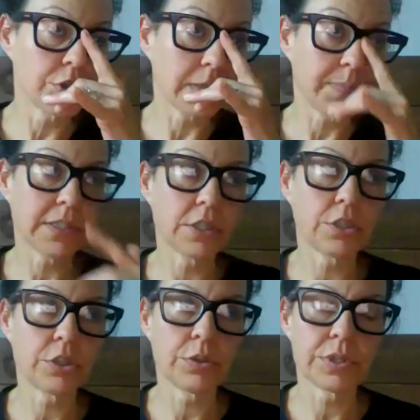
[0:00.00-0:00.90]
wash, it's
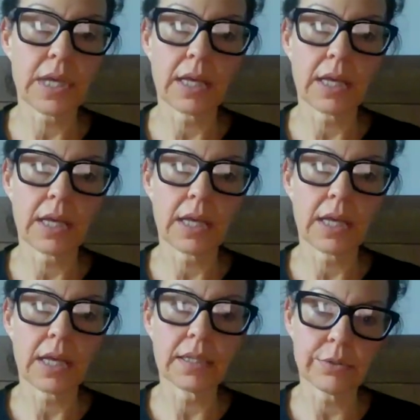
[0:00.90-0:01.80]
better to use
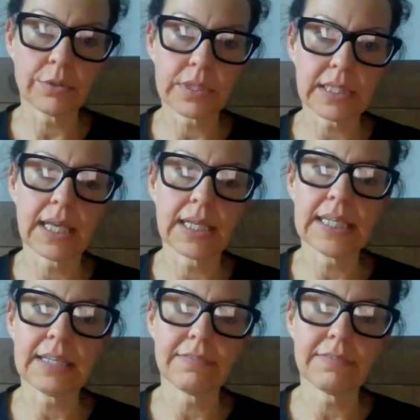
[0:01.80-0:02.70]

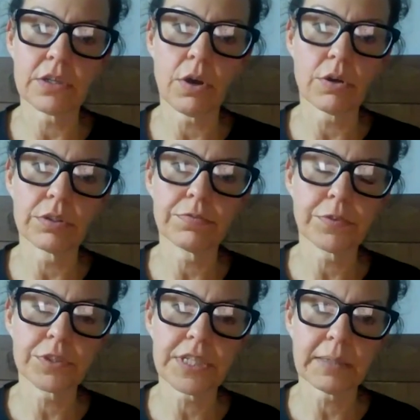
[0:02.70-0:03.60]
undiluted and leave it
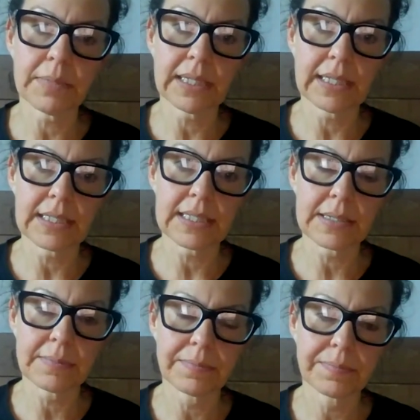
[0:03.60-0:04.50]
on for 10
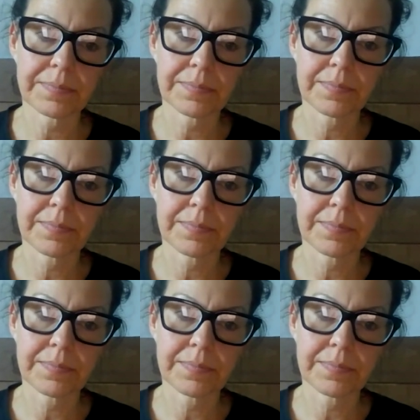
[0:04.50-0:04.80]
minutes.